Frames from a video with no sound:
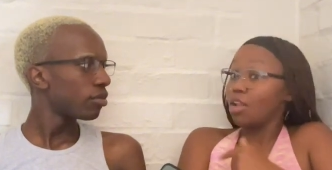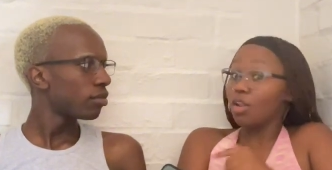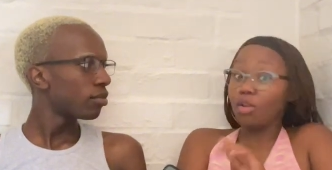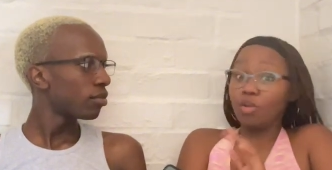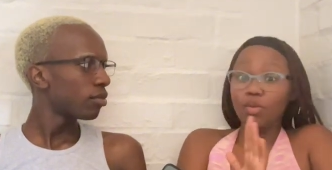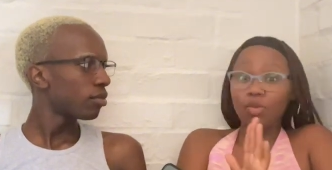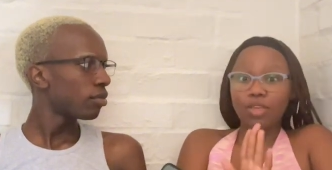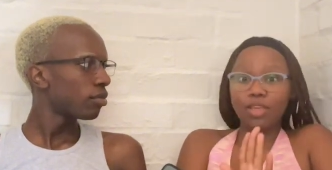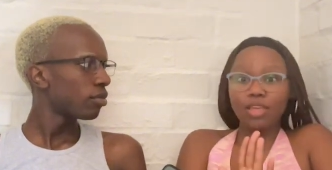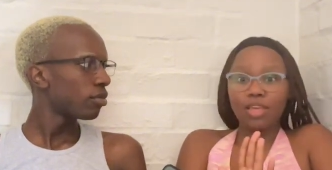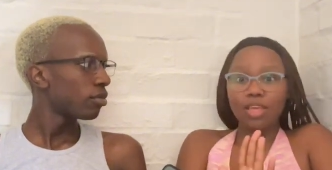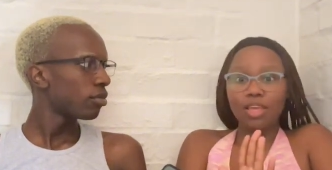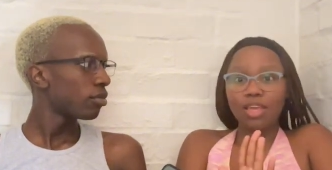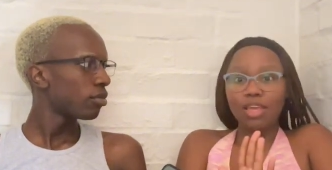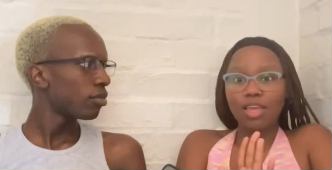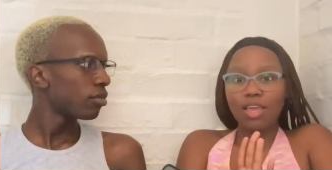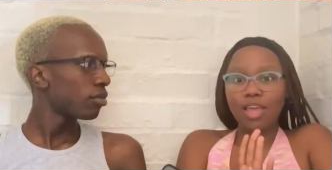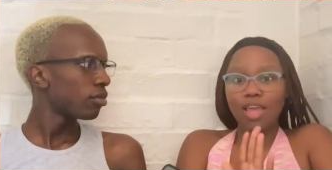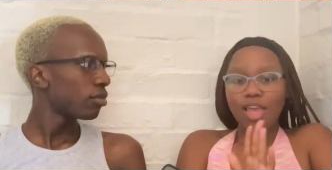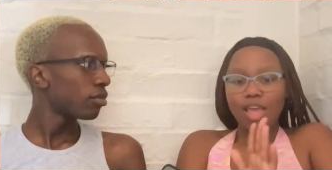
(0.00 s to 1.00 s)
Speaker 1: Okay,
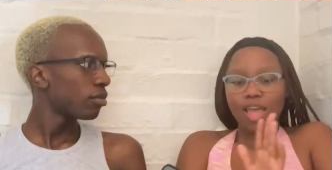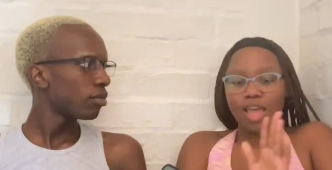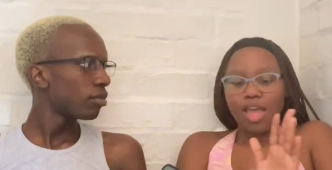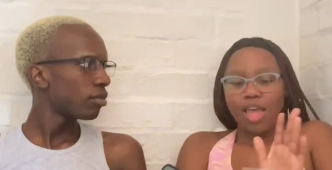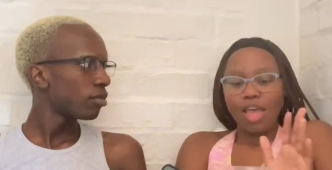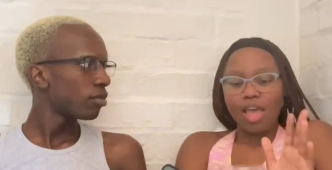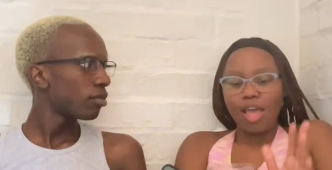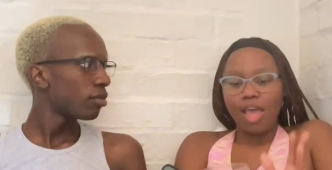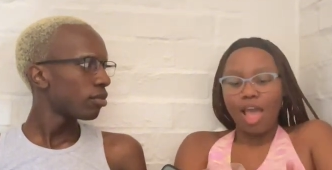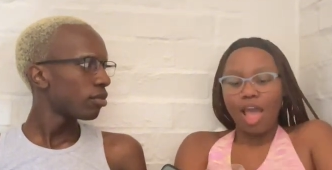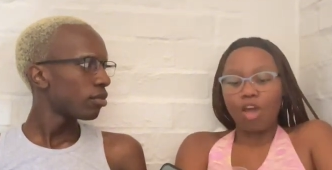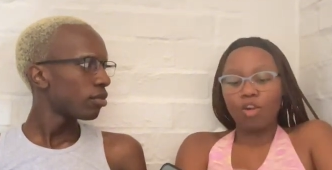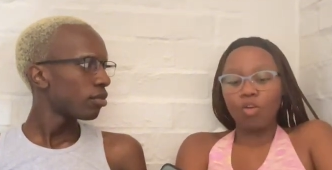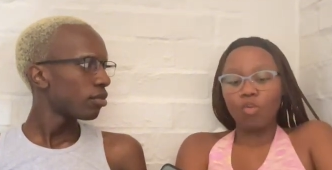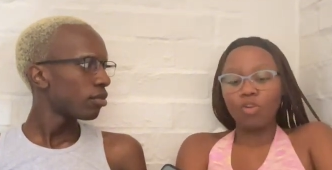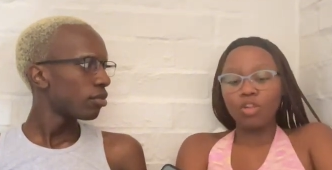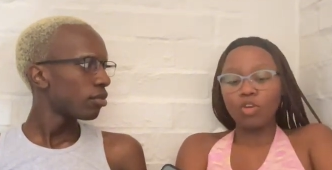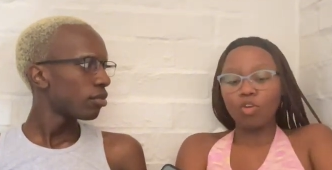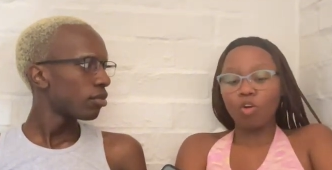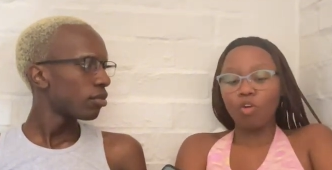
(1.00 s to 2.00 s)
I'd
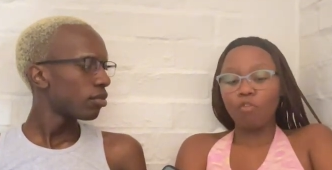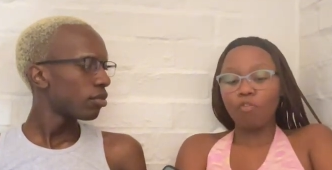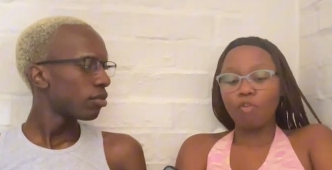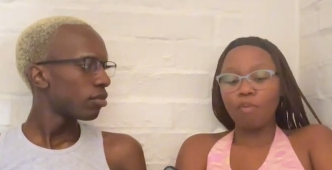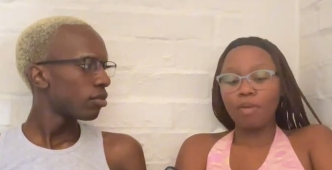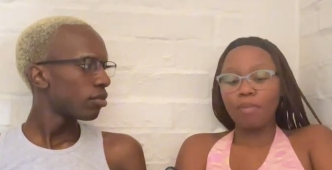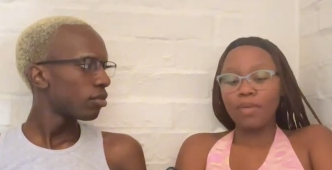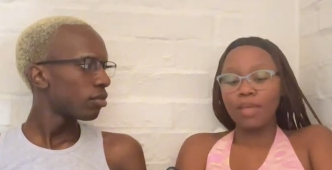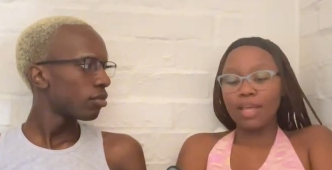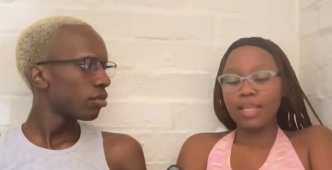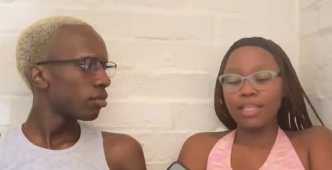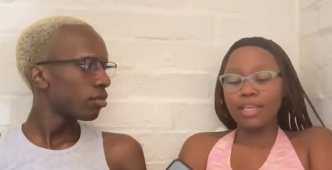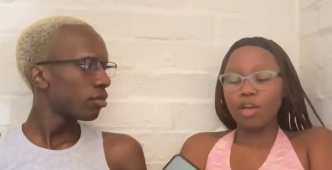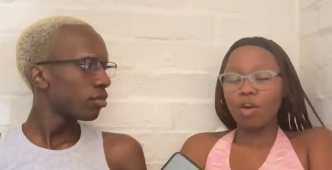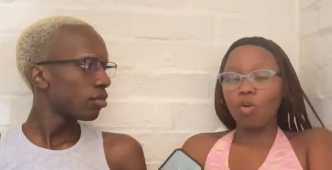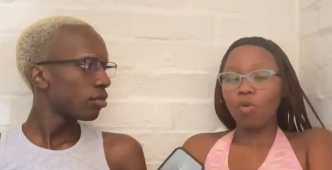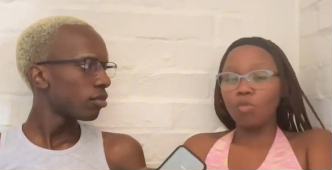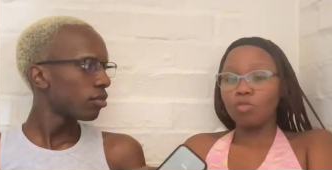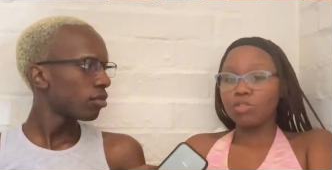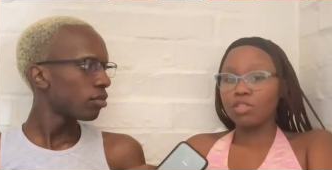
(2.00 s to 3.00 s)
only go for maybe a year
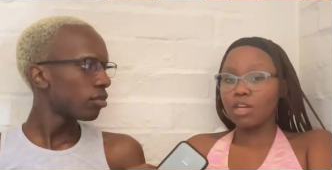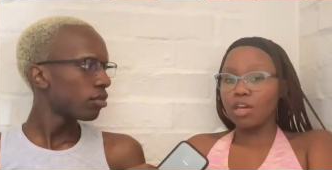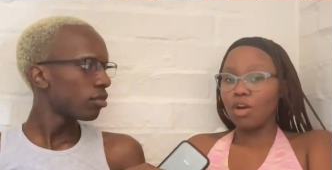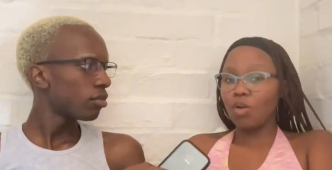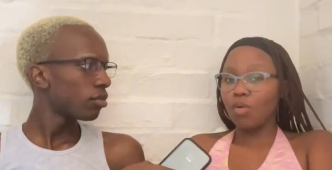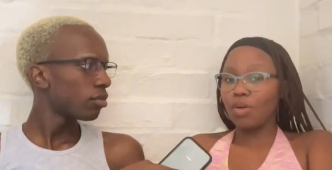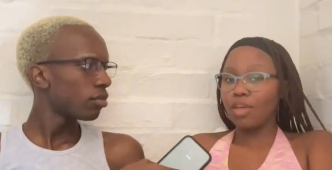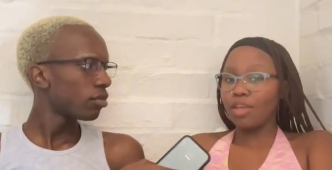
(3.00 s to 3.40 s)
older or a